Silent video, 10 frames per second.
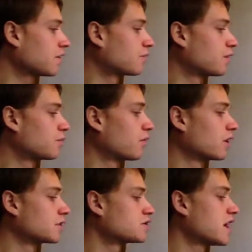
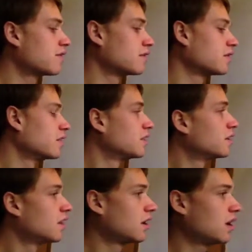3.7
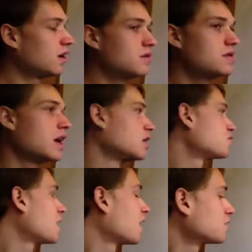
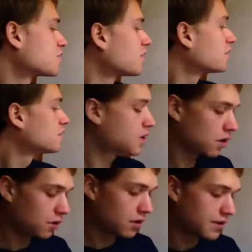inch-pounds.
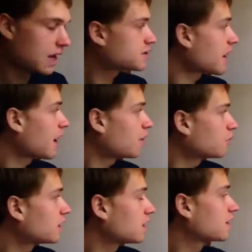So that's how
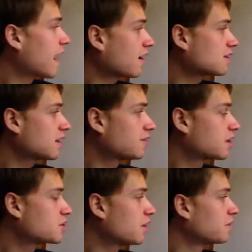we calculate
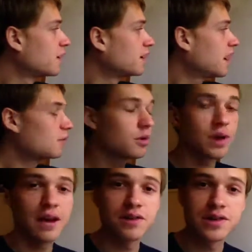things up. And what
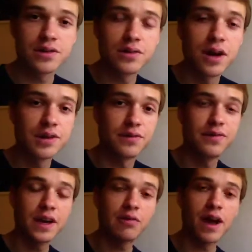we have to do to
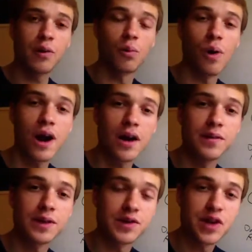figure out where
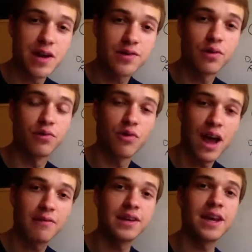the center of
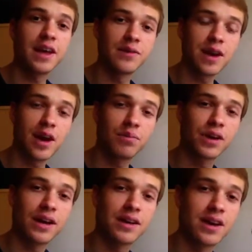gravity in the
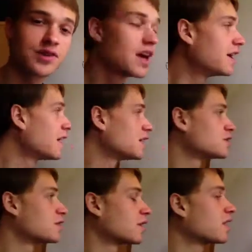airplane is
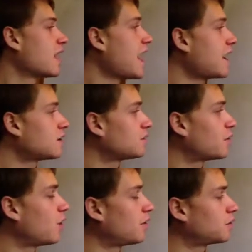to add up
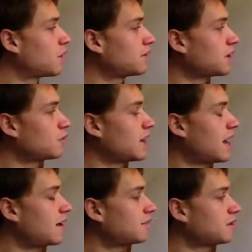all the weight that we
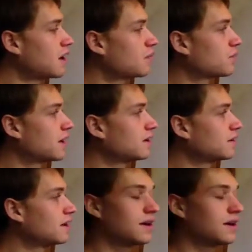have in the airplane.